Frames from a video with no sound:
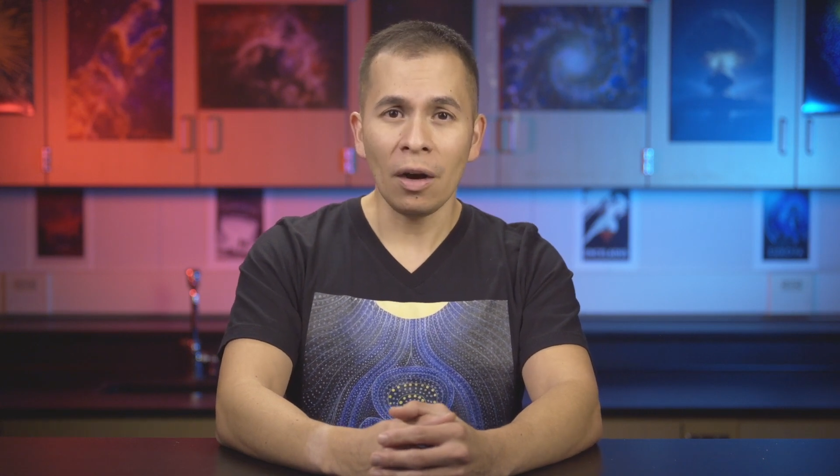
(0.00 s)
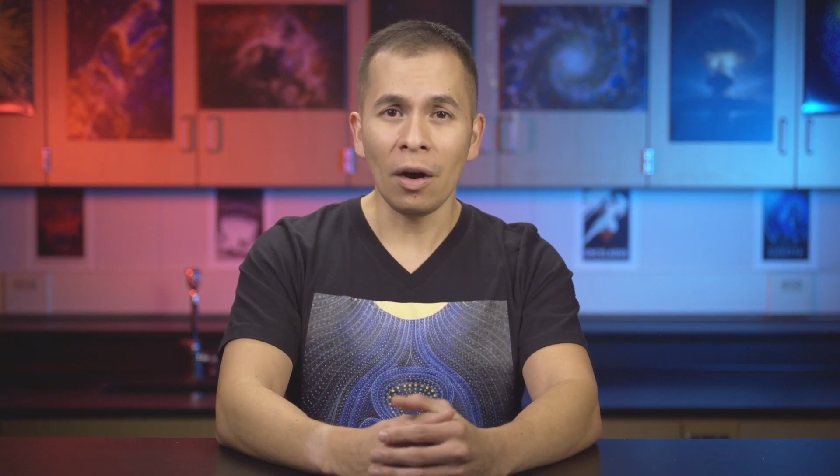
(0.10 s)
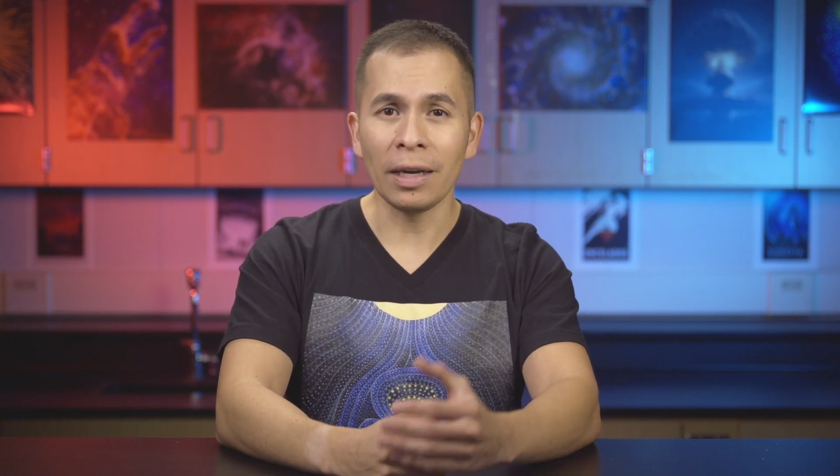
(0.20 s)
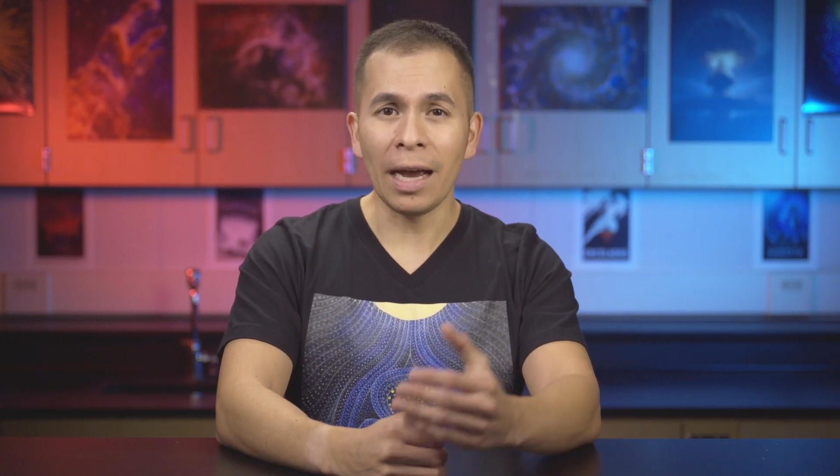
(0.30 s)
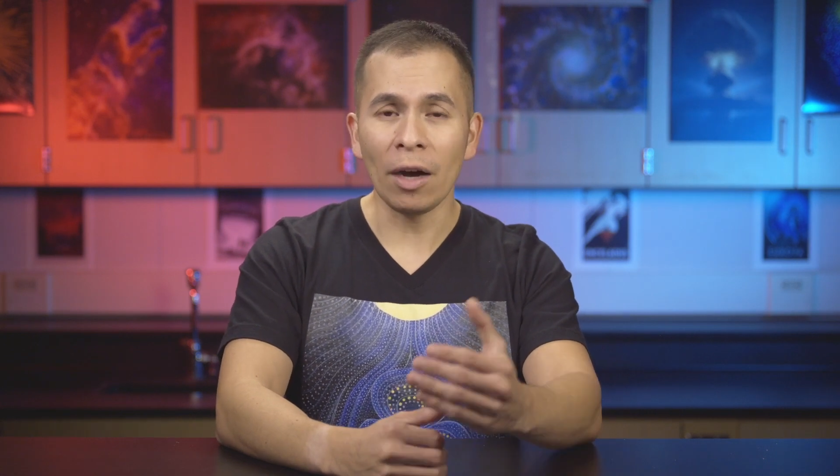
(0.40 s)

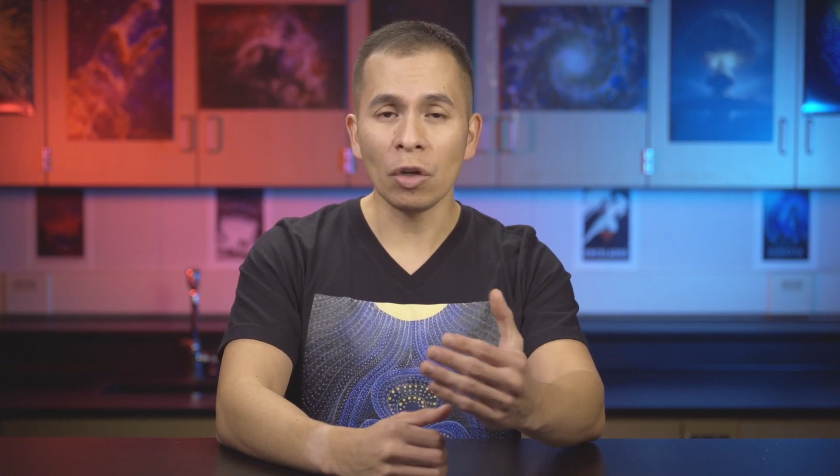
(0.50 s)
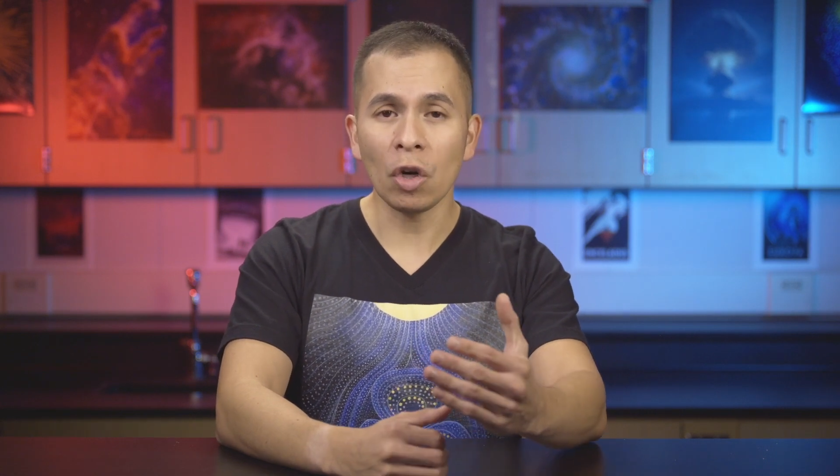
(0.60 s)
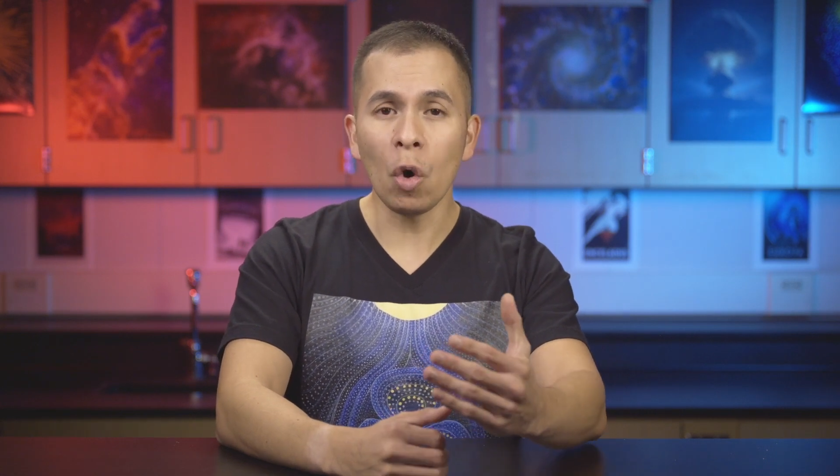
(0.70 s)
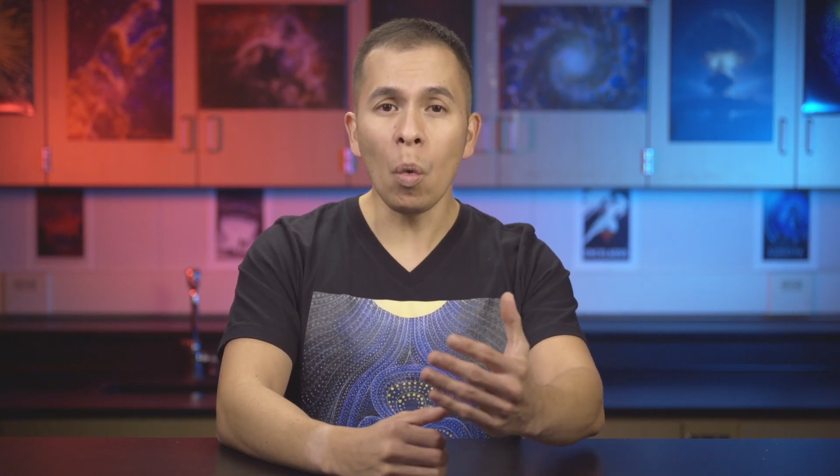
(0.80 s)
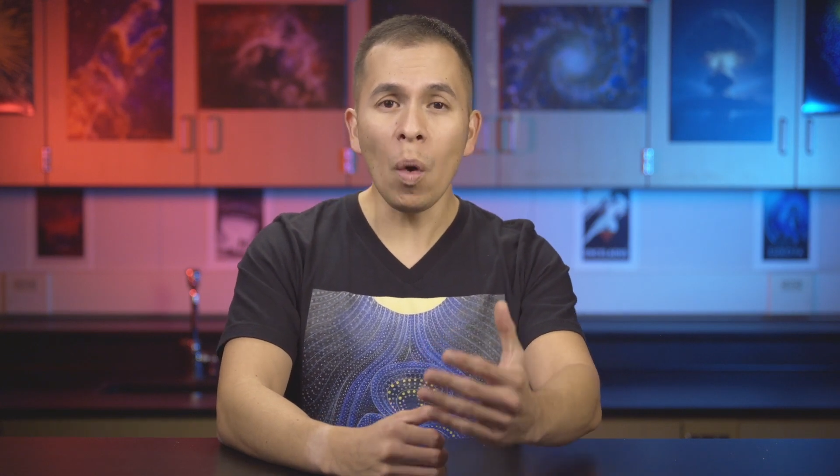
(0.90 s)
on how to
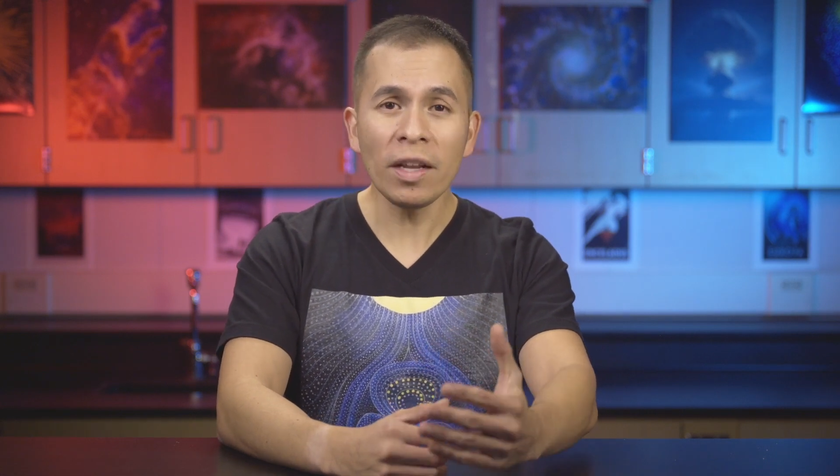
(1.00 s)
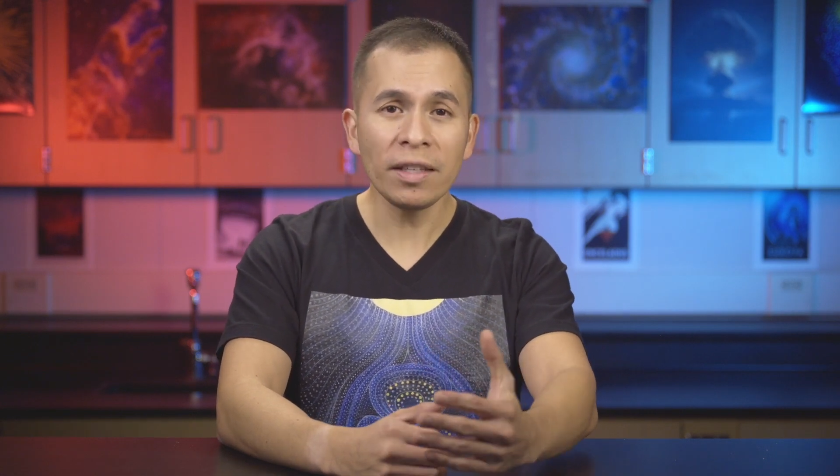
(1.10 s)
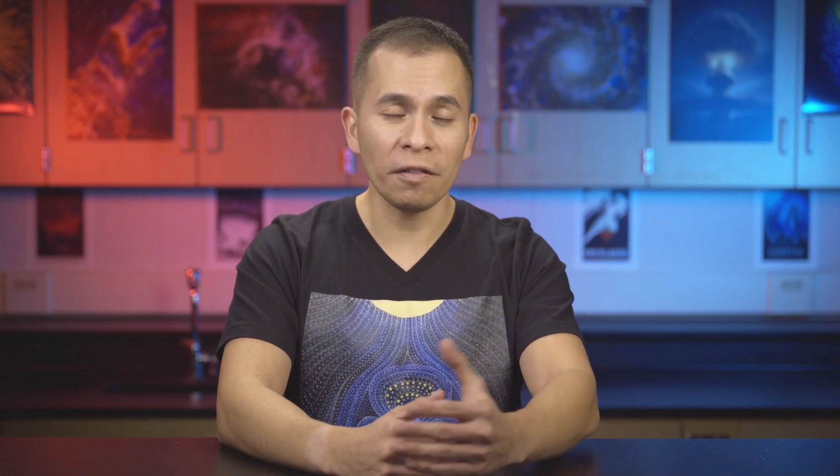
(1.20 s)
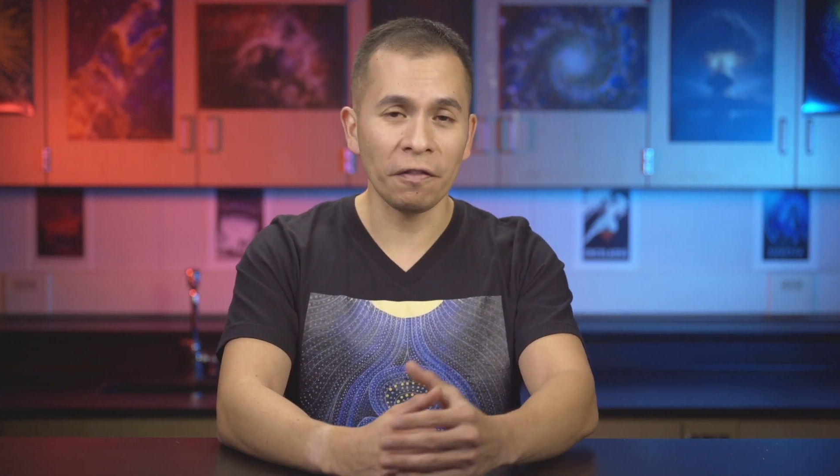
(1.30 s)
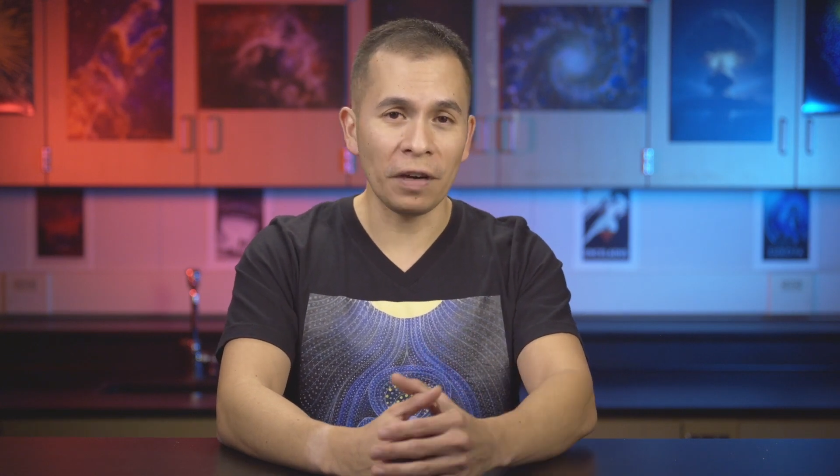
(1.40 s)

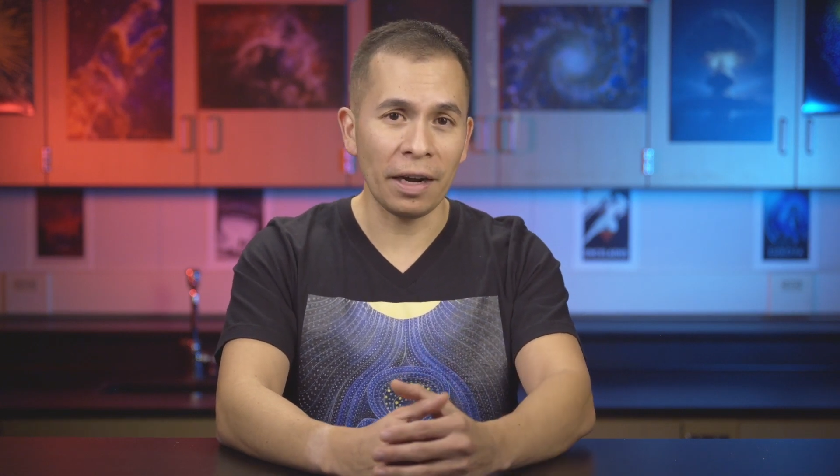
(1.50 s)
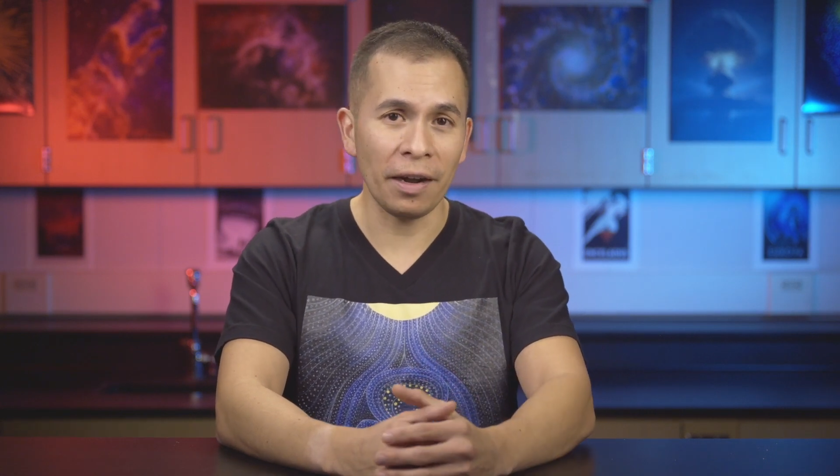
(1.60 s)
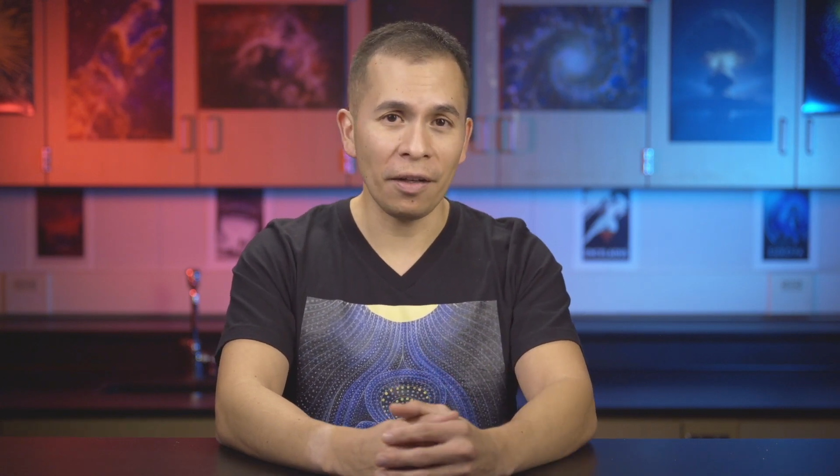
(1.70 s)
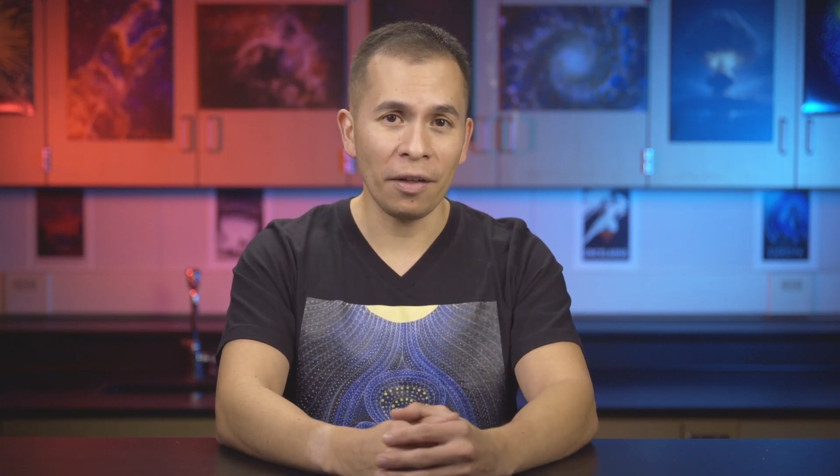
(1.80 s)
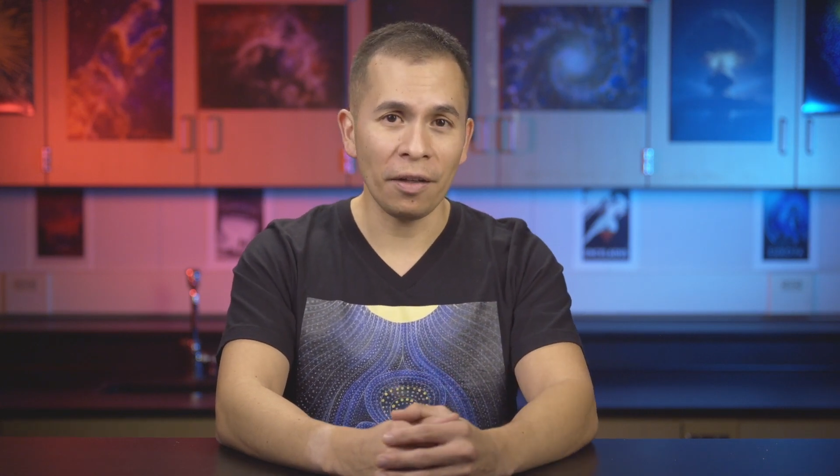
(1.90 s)
quantify